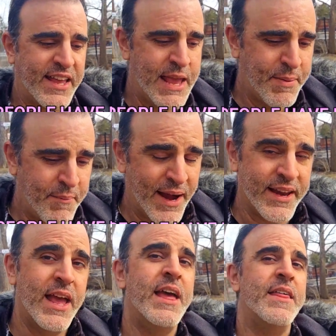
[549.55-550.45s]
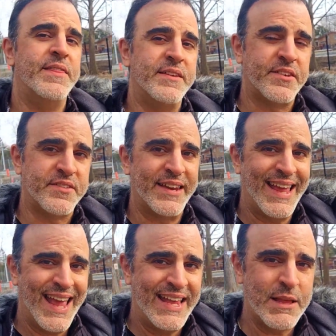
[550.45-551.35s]
Keep in mind, this is an
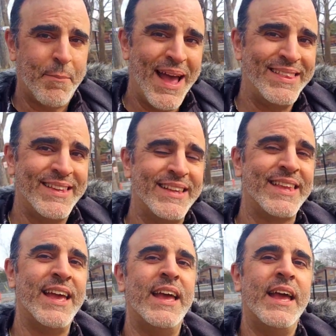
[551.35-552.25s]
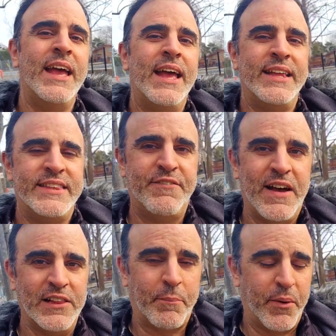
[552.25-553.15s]
independent
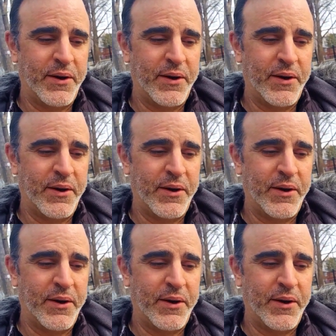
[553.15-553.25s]
developer.